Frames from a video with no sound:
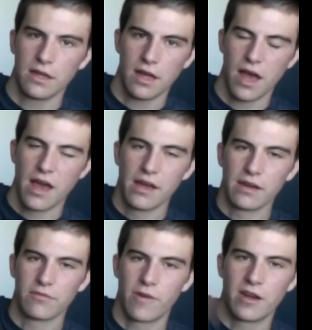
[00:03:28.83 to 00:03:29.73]
at
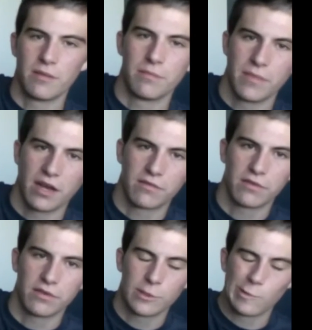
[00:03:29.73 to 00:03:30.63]
random
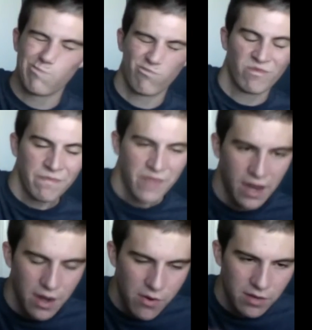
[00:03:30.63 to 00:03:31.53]
intervals.
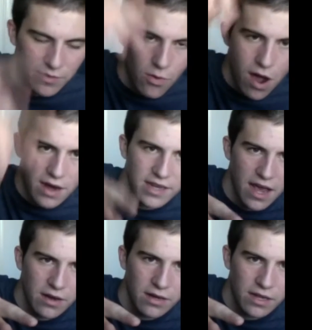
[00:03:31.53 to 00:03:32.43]
And I want him to walk
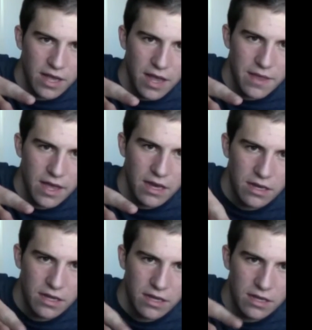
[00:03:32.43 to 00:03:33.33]
down and
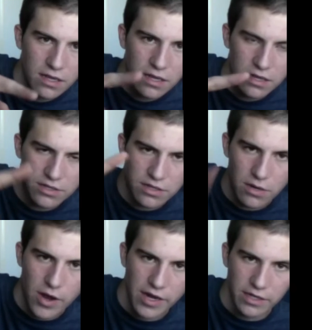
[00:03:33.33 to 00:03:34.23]
then start
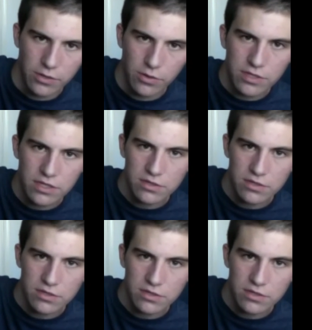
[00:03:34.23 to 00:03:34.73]
walking towards you.